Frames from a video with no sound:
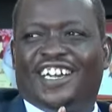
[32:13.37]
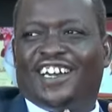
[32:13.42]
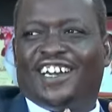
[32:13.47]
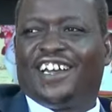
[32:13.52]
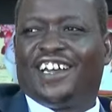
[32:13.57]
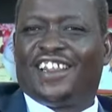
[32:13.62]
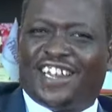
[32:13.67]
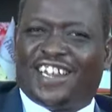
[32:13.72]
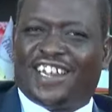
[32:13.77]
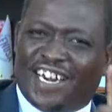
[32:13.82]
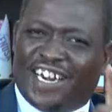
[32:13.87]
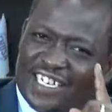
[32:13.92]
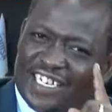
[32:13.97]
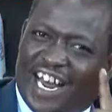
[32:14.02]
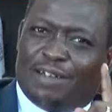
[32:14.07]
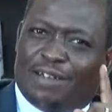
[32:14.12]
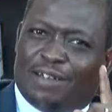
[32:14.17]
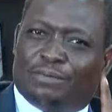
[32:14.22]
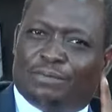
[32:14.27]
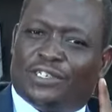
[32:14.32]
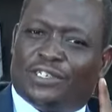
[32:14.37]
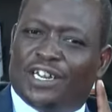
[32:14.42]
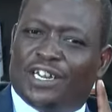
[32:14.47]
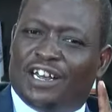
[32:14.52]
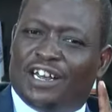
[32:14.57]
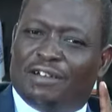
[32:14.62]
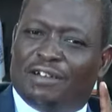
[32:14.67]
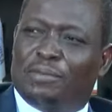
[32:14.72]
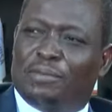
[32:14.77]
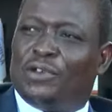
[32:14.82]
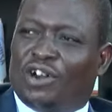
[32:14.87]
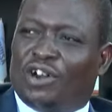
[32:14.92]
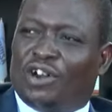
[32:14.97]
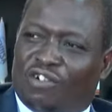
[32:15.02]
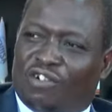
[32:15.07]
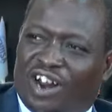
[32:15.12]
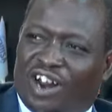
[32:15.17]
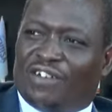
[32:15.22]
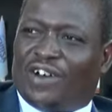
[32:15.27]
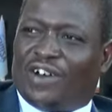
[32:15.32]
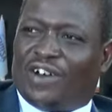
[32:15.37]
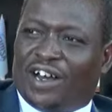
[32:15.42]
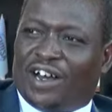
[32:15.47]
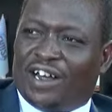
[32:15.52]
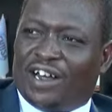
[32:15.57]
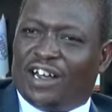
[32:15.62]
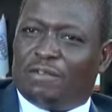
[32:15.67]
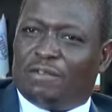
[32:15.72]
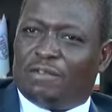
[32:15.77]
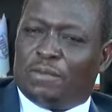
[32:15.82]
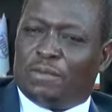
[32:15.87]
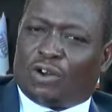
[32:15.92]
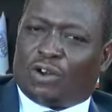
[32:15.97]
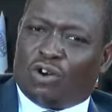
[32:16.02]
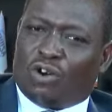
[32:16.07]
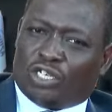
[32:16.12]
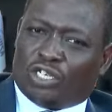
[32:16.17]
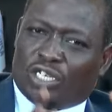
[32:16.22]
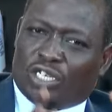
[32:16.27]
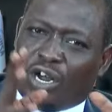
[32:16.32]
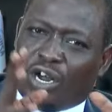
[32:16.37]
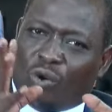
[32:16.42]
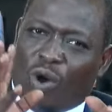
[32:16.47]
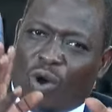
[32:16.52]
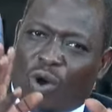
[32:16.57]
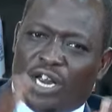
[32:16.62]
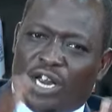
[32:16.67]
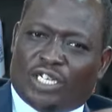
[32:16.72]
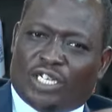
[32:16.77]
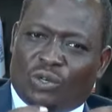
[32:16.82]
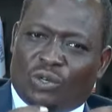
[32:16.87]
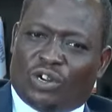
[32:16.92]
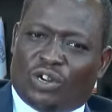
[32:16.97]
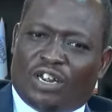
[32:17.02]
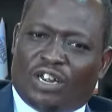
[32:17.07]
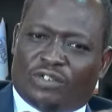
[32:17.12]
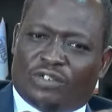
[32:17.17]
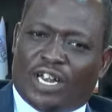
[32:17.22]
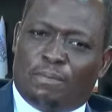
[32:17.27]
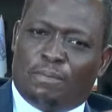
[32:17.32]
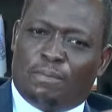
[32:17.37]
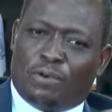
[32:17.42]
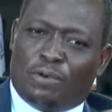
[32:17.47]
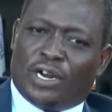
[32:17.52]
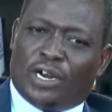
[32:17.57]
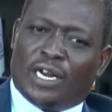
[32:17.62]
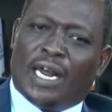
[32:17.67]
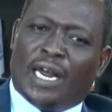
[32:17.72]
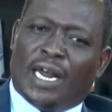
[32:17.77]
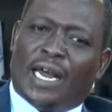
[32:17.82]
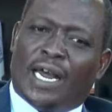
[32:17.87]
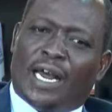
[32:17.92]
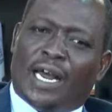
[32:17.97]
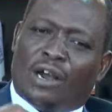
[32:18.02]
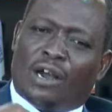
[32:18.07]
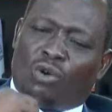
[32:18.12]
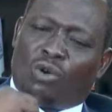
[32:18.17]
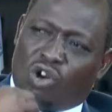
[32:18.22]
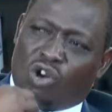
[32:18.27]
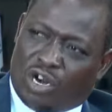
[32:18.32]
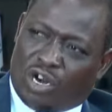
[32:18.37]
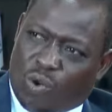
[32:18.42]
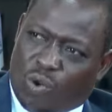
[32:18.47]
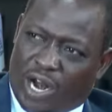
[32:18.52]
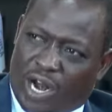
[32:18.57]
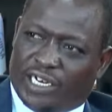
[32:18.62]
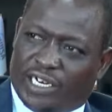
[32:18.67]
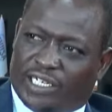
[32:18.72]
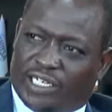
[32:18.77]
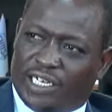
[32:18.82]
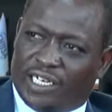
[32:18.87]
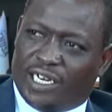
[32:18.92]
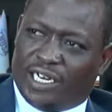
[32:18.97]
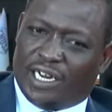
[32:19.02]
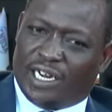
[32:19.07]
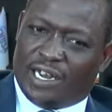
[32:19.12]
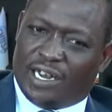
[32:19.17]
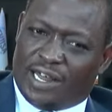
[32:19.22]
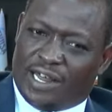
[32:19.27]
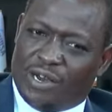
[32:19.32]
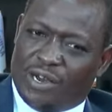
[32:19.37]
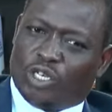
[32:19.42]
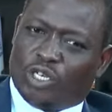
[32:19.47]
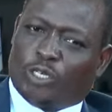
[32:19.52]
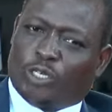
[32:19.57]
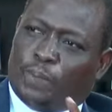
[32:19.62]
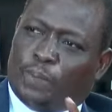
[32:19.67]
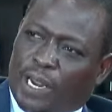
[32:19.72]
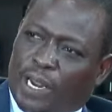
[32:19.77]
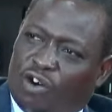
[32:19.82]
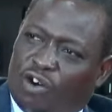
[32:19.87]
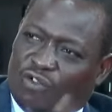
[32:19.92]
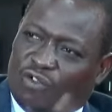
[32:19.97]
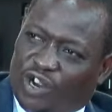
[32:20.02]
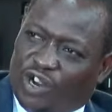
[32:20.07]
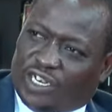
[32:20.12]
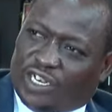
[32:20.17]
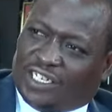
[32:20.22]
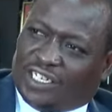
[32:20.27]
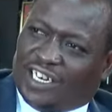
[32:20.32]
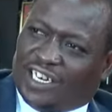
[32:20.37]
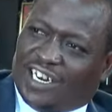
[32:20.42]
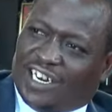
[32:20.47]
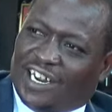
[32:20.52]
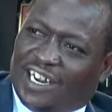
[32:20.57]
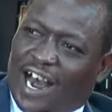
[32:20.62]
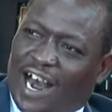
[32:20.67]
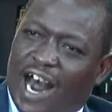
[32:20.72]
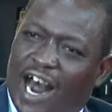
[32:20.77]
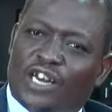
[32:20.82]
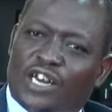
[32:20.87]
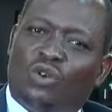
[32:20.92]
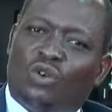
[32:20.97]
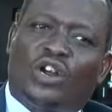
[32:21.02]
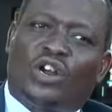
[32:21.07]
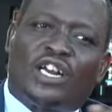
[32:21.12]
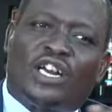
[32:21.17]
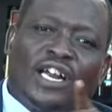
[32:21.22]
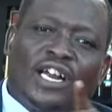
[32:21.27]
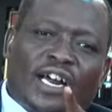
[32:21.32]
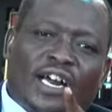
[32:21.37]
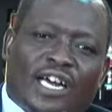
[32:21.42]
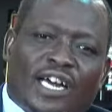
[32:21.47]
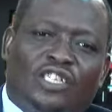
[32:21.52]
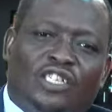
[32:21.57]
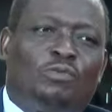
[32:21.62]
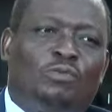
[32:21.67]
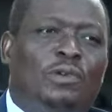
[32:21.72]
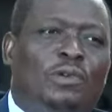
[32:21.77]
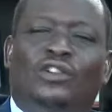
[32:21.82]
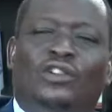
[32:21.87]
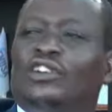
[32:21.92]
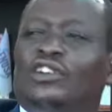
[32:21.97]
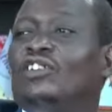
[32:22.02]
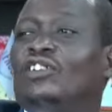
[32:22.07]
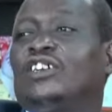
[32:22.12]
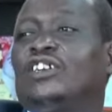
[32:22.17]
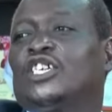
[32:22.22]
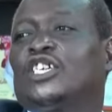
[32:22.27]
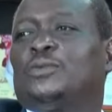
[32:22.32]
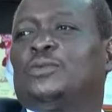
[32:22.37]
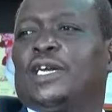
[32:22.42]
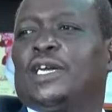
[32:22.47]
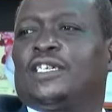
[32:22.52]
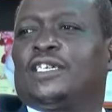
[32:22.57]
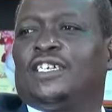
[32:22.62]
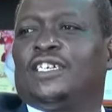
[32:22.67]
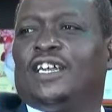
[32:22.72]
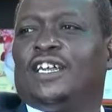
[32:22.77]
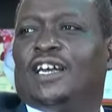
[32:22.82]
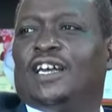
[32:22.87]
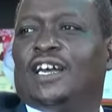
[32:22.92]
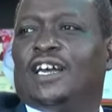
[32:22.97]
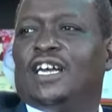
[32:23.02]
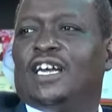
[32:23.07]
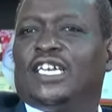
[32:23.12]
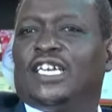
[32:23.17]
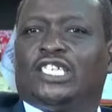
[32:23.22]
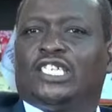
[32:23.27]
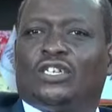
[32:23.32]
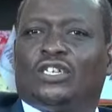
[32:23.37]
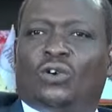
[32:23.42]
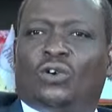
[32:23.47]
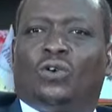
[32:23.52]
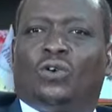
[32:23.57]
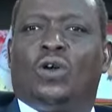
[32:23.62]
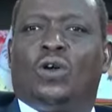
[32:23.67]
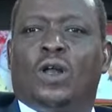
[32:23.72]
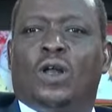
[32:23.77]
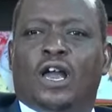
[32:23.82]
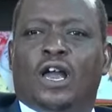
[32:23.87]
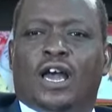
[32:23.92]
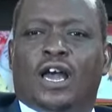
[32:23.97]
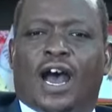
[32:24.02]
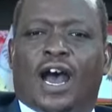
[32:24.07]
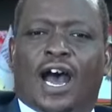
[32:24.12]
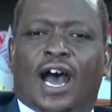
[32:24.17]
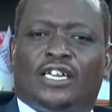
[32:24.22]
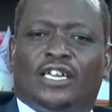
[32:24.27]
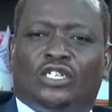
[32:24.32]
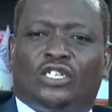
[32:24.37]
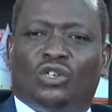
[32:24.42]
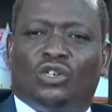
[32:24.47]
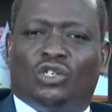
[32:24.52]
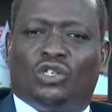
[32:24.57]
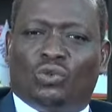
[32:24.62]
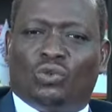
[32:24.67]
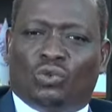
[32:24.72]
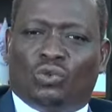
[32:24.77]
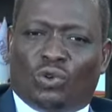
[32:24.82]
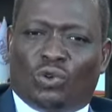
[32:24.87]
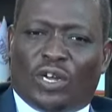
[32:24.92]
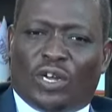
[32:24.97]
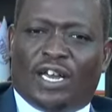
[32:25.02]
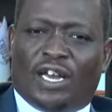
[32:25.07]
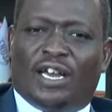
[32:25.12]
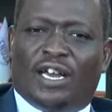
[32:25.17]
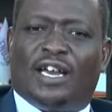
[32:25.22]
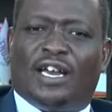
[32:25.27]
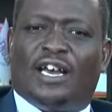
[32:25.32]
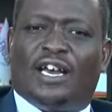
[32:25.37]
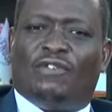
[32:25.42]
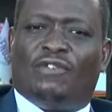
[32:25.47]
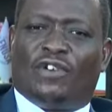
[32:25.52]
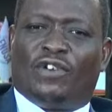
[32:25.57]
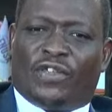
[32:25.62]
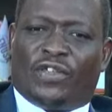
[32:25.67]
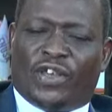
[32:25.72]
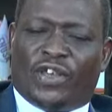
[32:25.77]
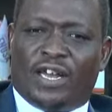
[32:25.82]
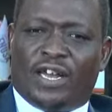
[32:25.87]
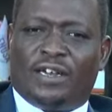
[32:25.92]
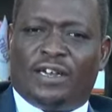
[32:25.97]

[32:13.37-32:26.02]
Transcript: three times be your driver. Because once you give somebody good quality, they will speak of it and you'll get a customer you did not expect. So, as you do everything,